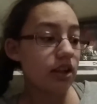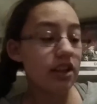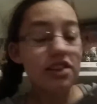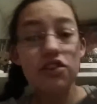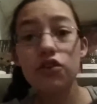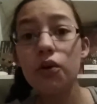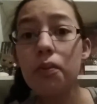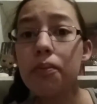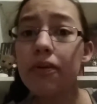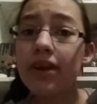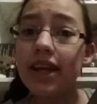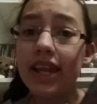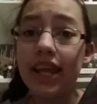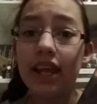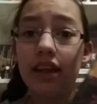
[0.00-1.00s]
It's so
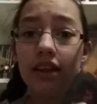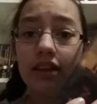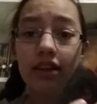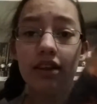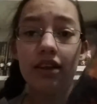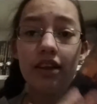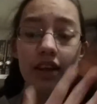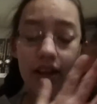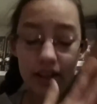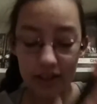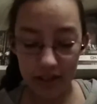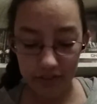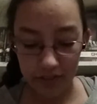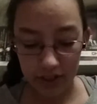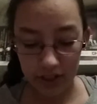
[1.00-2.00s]
pretty. I
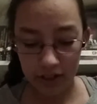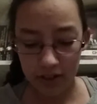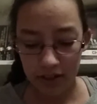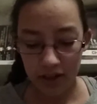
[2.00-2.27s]
love it.